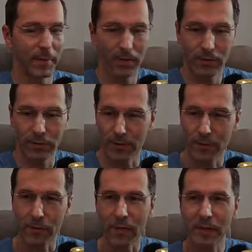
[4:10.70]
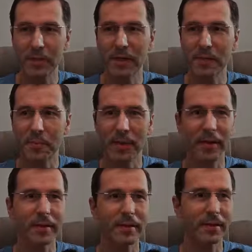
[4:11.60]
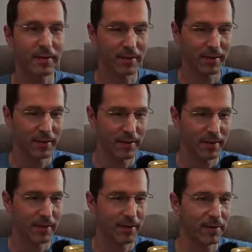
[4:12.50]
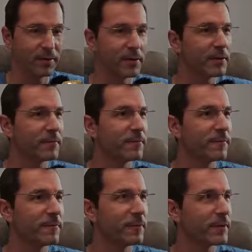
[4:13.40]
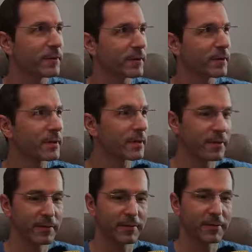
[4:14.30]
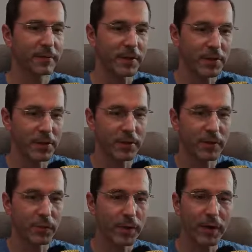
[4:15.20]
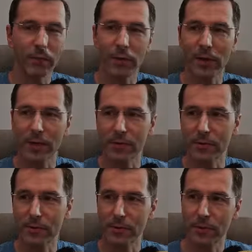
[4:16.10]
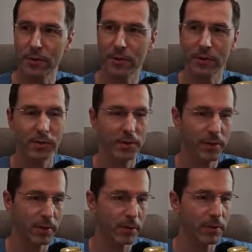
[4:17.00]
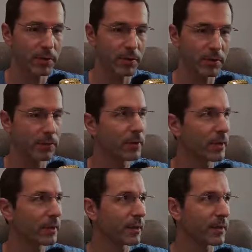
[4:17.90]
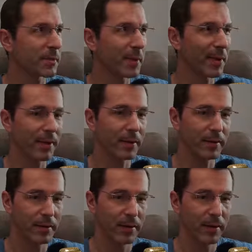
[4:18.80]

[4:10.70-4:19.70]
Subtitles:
Good, so let me explain the first feature. What I would like to share with you and explain